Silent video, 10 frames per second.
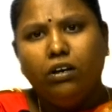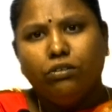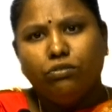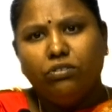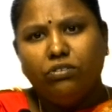
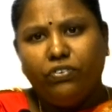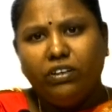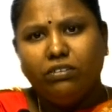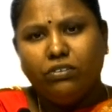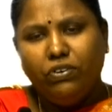So
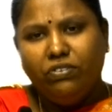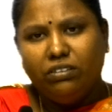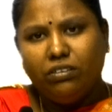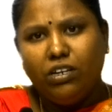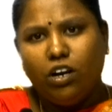first we will
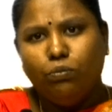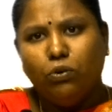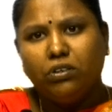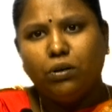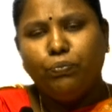see
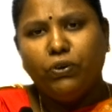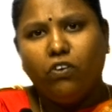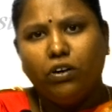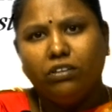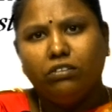about
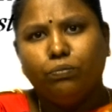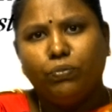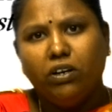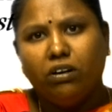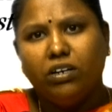what is
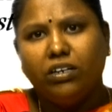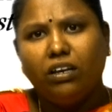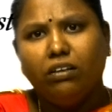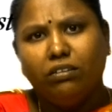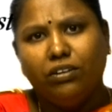priority
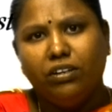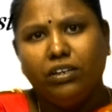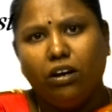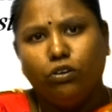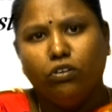
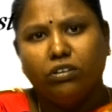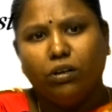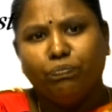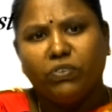scheduling algorithm.